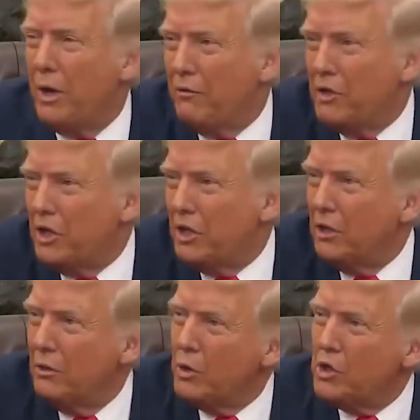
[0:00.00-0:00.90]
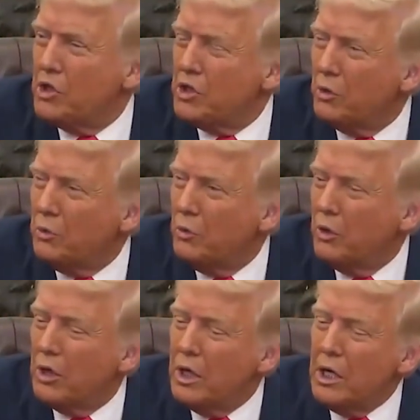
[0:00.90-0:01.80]
we have a deal, which is a
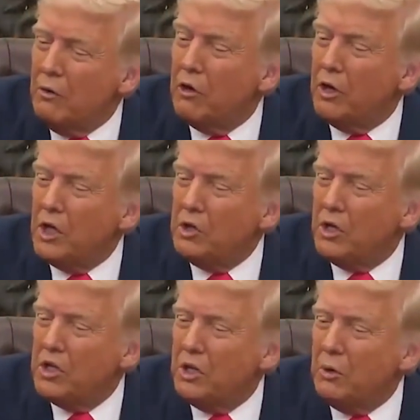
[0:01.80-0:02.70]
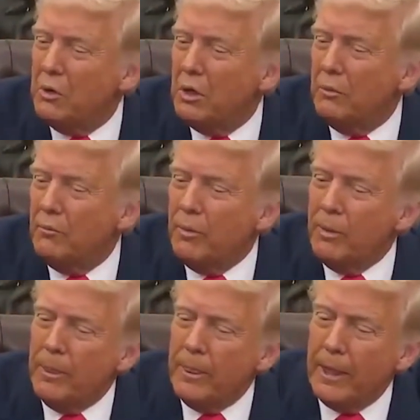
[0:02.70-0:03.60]
very interesting one.
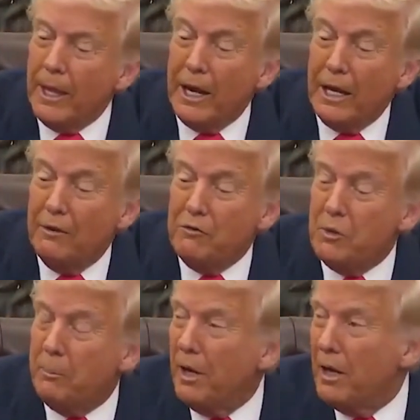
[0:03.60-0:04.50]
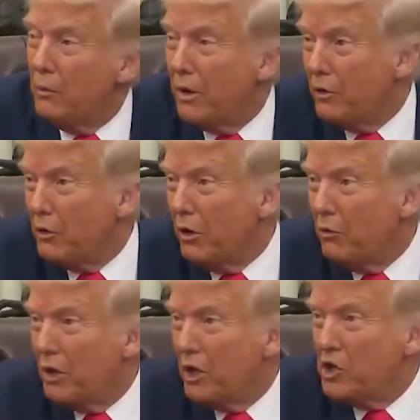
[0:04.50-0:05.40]
And I love Japan. We have a great
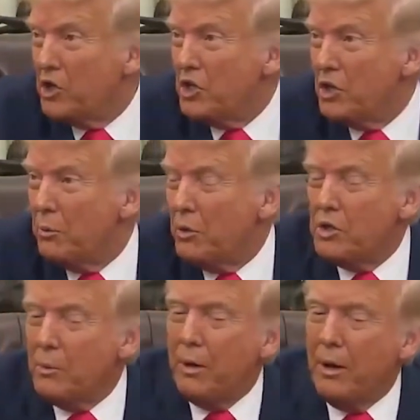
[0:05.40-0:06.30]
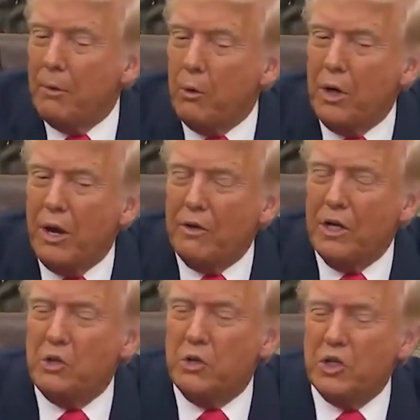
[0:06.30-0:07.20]
relationship with Japan, but we have an
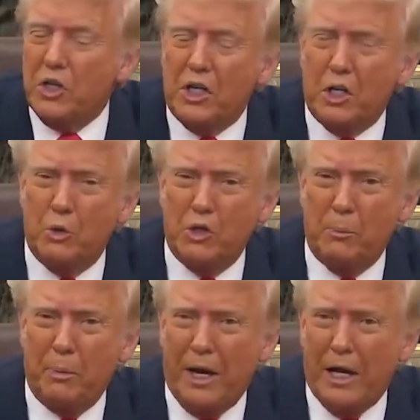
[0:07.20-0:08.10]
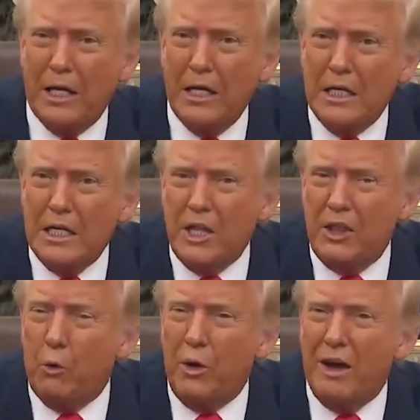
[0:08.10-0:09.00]
interesting deal with Japan
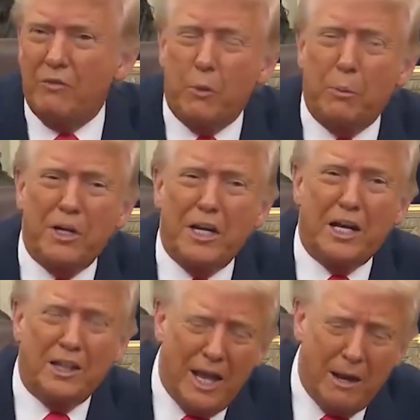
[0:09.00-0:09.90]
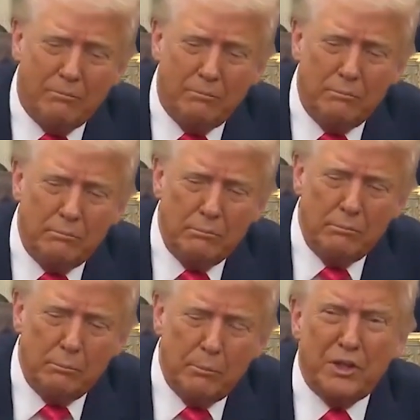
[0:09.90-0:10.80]
that we have to protect them,
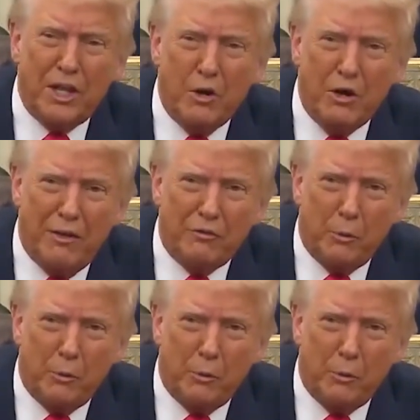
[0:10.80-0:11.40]
but they don't have